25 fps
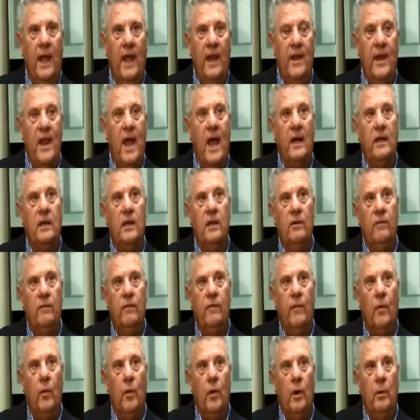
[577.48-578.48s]
and not
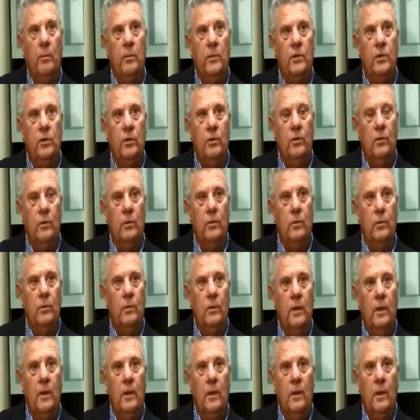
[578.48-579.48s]
conform
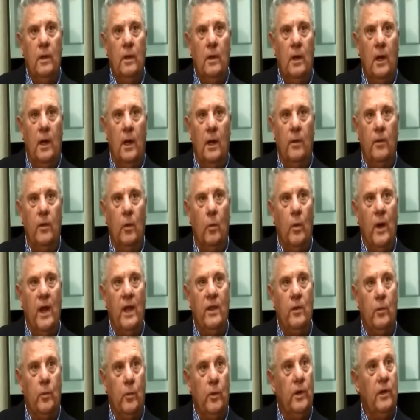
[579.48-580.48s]
to uh, the
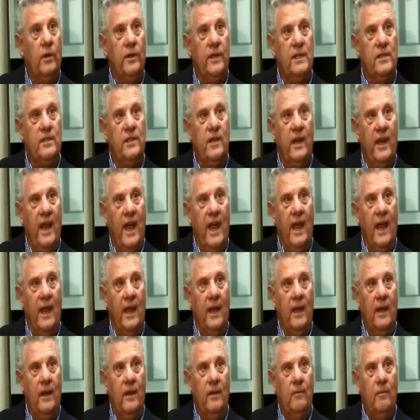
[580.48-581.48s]
way the world is
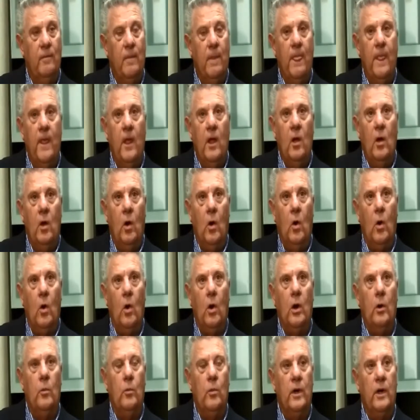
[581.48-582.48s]
today,
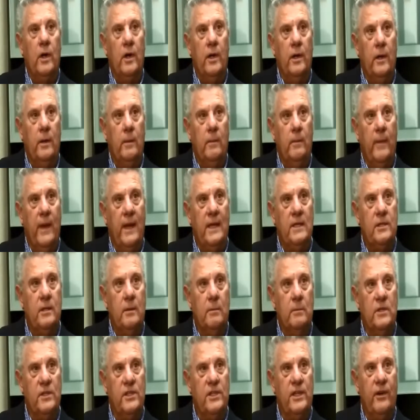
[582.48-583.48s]
or we're going to make
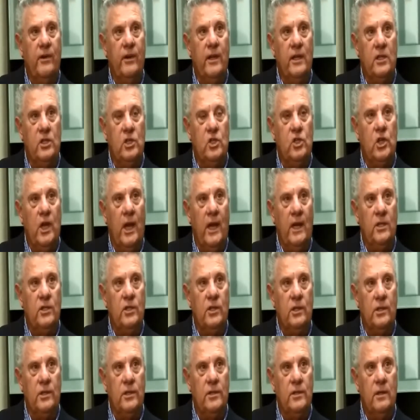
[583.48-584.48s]
some serious
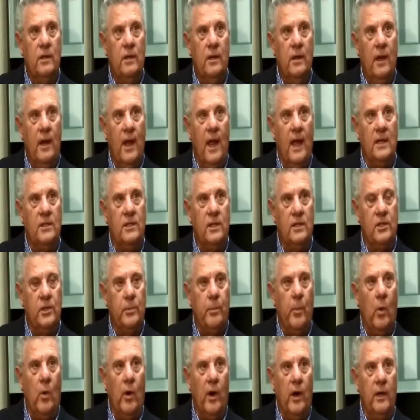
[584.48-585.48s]
changes as
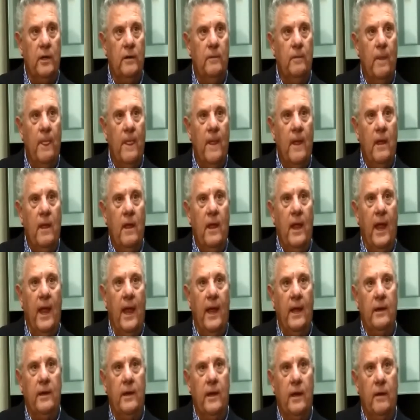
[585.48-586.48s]
a sport
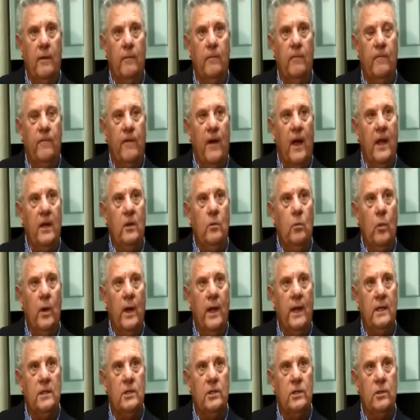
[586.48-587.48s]
and uh,
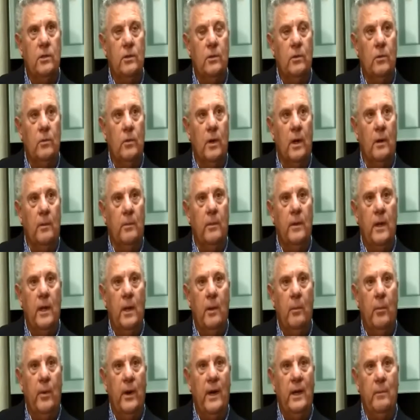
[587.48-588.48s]
find ways to uh,
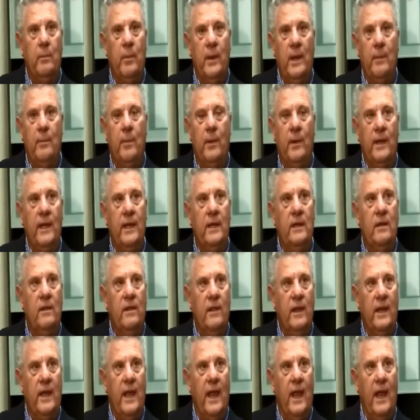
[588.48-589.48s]
bring people
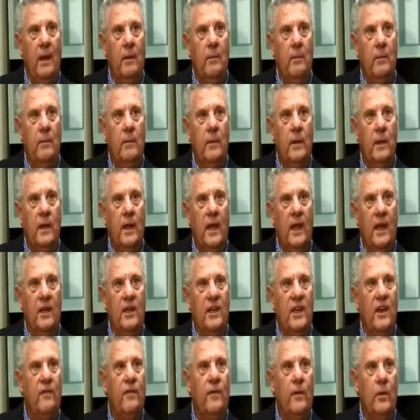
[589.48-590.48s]
into the game
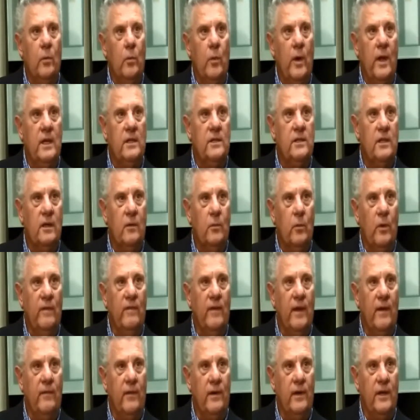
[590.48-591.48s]
in different ways than
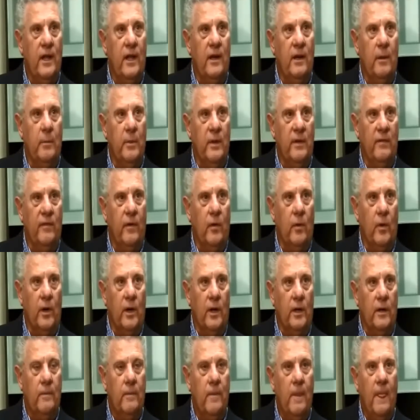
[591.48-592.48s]
we've ever done it
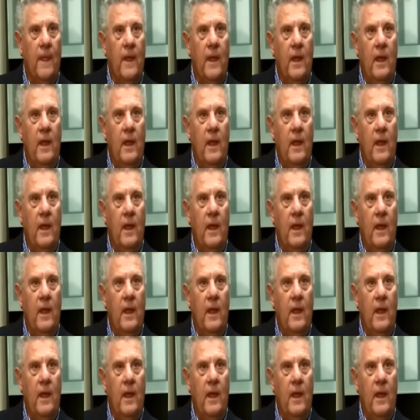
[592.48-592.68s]
before.